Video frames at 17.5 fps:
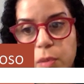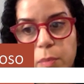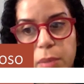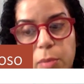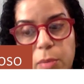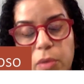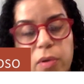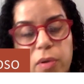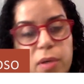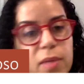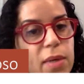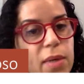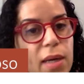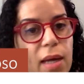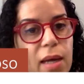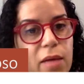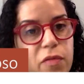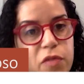people don't even
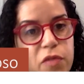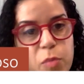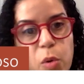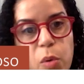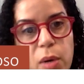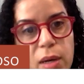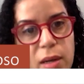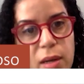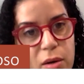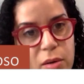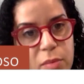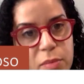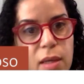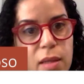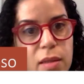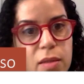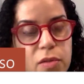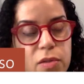have smoke
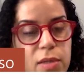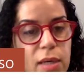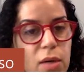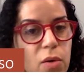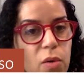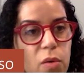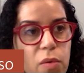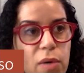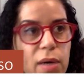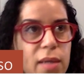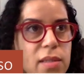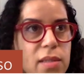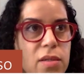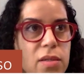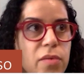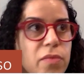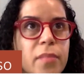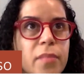alarms. There's like all
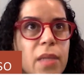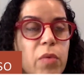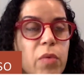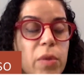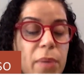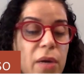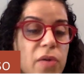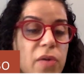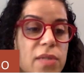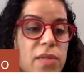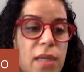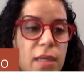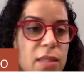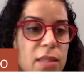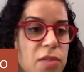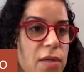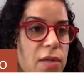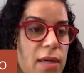kinds of repairs that
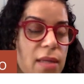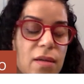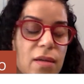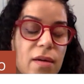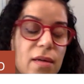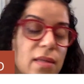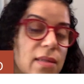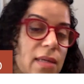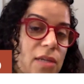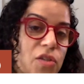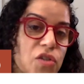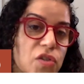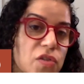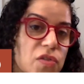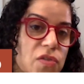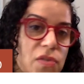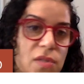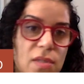need to get done, and they
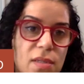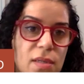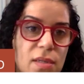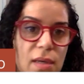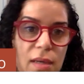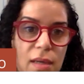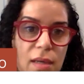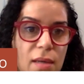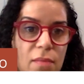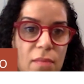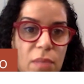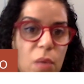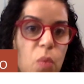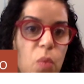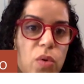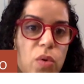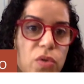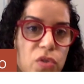just
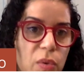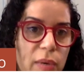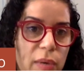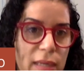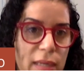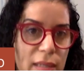they won't do it.